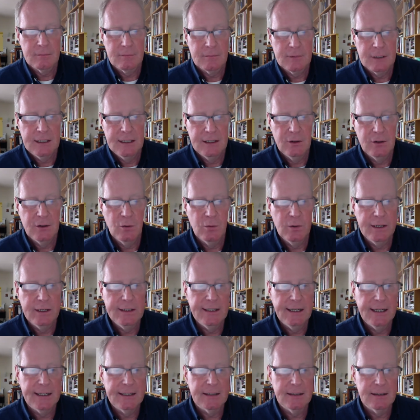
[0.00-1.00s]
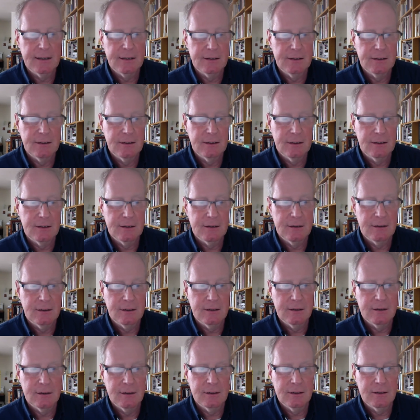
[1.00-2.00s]
in the way that
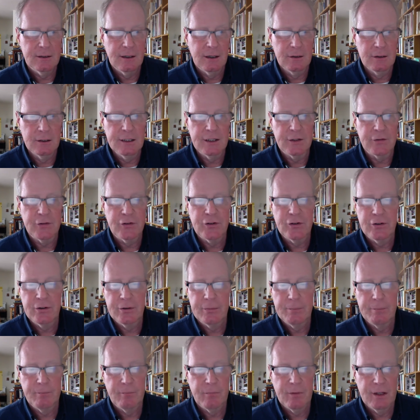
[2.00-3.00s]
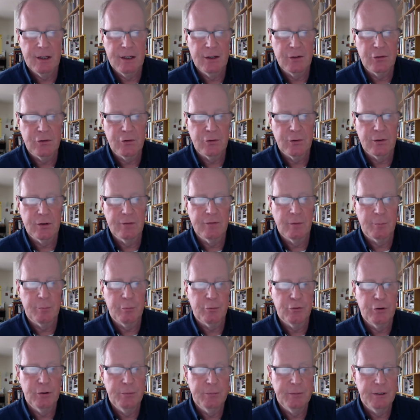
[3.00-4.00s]
a list is sort of a
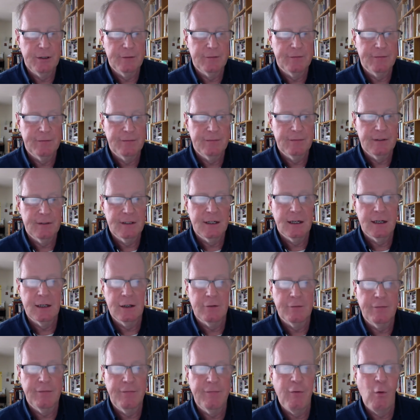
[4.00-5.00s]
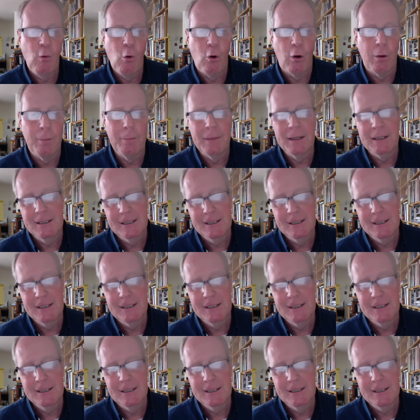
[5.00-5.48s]
primitive kind of form.